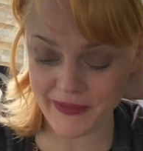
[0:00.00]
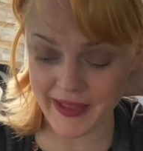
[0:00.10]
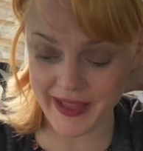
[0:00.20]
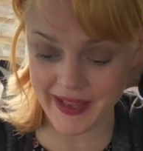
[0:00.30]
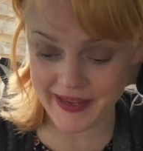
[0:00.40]

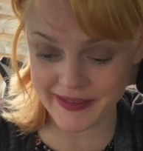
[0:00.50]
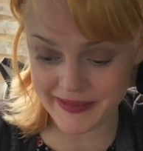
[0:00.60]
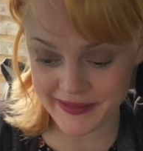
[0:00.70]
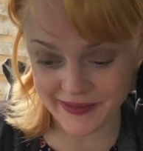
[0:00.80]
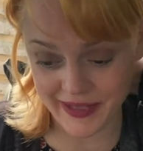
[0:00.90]
And
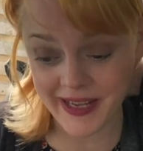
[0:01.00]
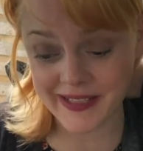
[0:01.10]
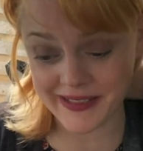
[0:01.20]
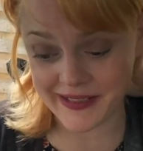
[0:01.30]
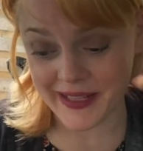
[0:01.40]

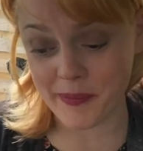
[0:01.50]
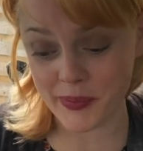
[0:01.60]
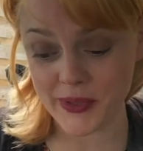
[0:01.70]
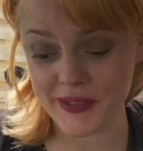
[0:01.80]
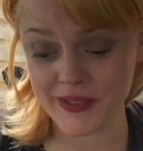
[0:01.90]
yes, that
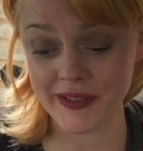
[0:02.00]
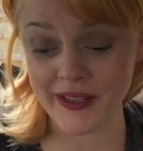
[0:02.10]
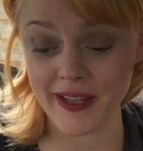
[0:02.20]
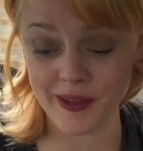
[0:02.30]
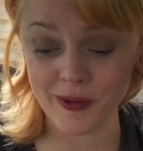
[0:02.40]
person
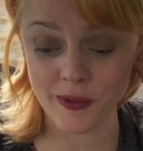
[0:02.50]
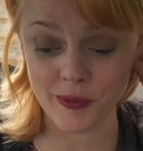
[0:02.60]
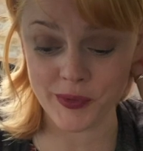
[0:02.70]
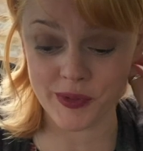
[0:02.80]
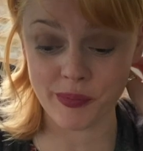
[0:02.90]
that I thought
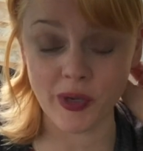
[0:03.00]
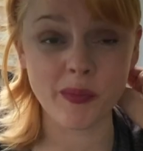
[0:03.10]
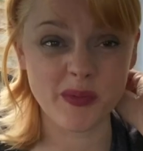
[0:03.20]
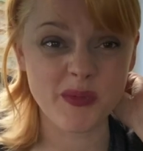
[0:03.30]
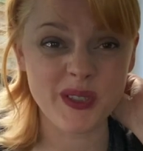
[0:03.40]
was a
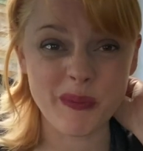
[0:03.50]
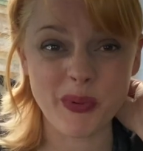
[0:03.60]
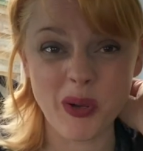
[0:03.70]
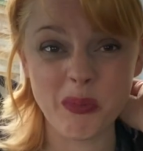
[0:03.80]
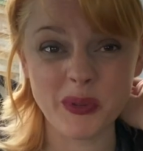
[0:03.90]
problem was a
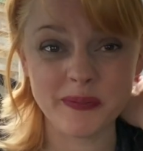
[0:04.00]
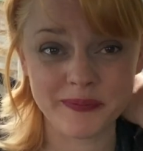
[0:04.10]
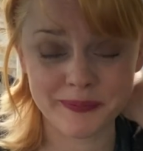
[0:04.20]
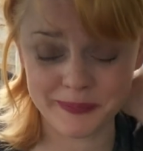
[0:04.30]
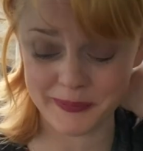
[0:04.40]
problem.
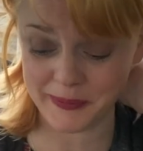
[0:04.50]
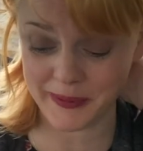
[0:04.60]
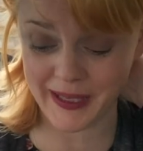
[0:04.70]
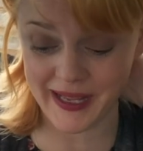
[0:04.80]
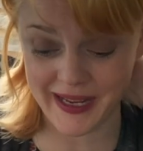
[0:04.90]

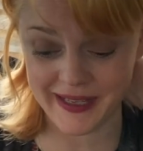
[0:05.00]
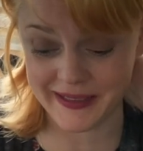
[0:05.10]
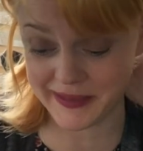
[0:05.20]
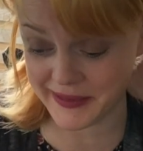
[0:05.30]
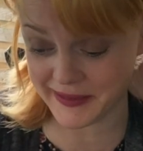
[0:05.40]

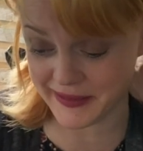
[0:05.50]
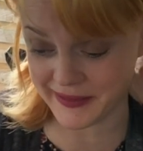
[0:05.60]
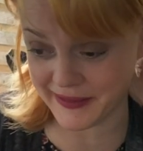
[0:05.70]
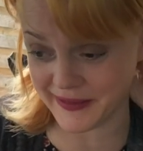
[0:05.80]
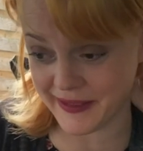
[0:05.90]
And
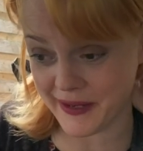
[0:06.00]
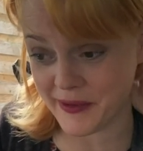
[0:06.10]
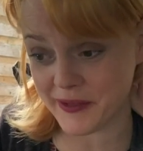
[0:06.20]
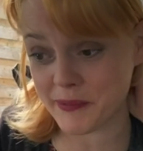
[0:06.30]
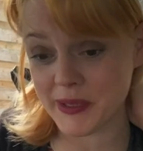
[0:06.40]
I
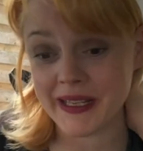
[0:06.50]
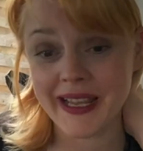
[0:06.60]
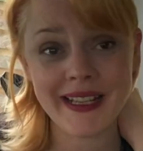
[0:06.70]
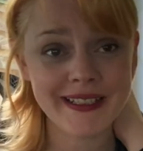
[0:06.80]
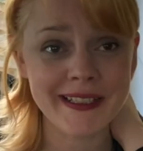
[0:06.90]
had been
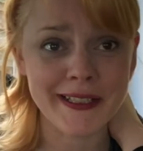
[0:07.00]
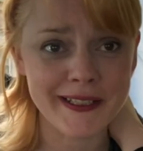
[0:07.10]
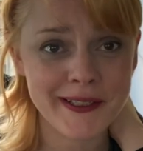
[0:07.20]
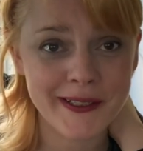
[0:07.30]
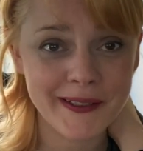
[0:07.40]

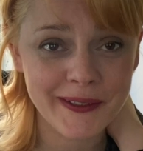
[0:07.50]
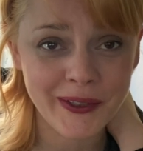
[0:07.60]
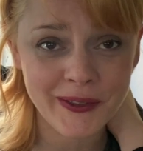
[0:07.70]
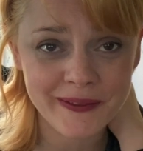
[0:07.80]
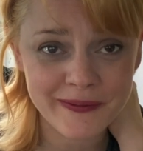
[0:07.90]
gaslit
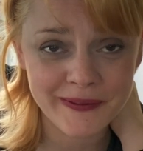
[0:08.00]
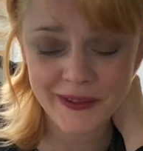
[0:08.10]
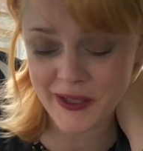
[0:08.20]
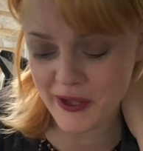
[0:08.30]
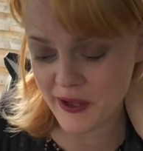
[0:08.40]

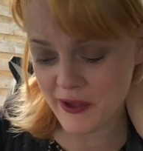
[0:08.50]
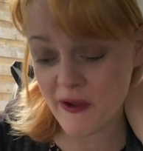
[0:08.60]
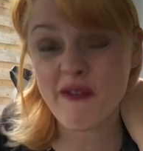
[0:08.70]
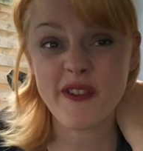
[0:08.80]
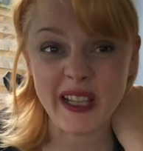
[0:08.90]

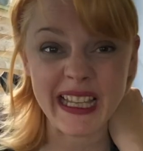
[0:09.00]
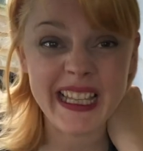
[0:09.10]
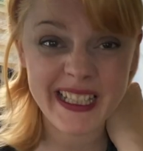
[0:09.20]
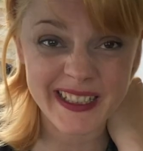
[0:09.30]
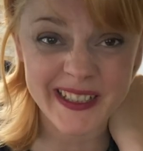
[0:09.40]
for
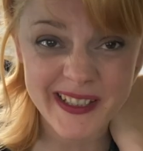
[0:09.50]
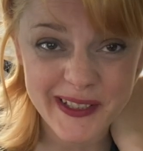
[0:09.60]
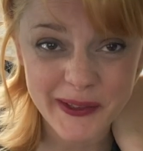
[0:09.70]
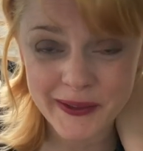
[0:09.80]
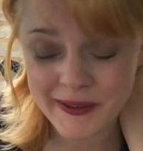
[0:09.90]
years.